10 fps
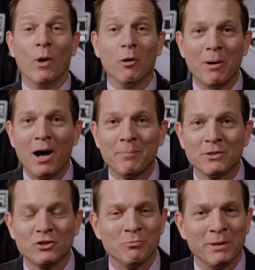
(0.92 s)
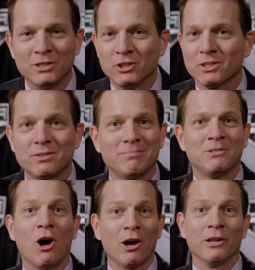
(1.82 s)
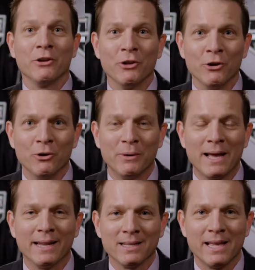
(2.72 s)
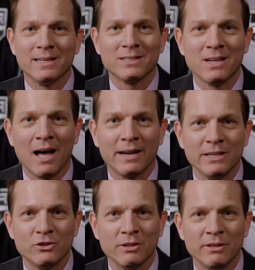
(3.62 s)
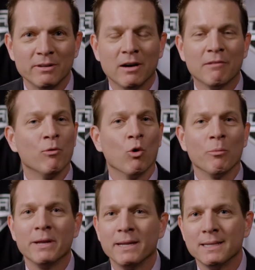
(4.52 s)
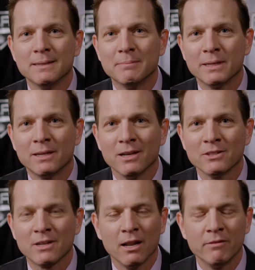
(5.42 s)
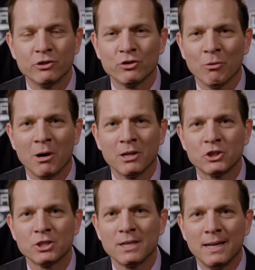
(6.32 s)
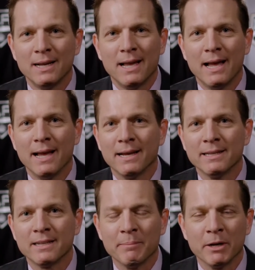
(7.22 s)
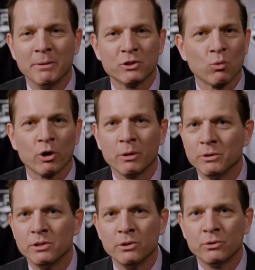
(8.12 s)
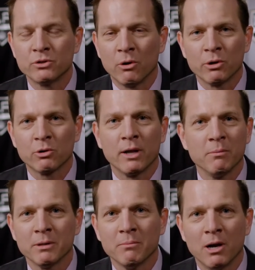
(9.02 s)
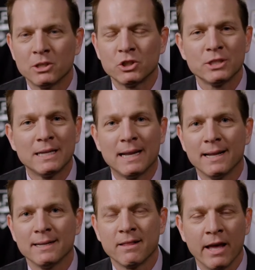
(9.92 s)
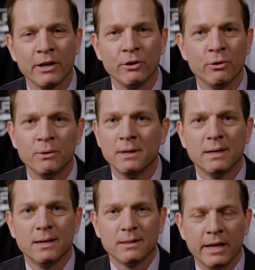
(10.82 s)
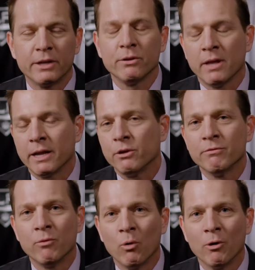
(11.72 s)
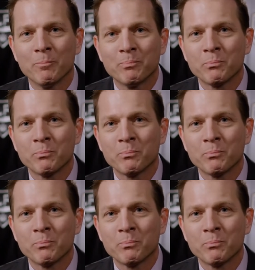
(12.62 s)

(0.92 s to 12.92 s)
Well, Bob, this is me just talking to you, and it's not easy for me because I love you so much, and I'm going to miss working with you so incredibly much, and thank you, thank you, thank you for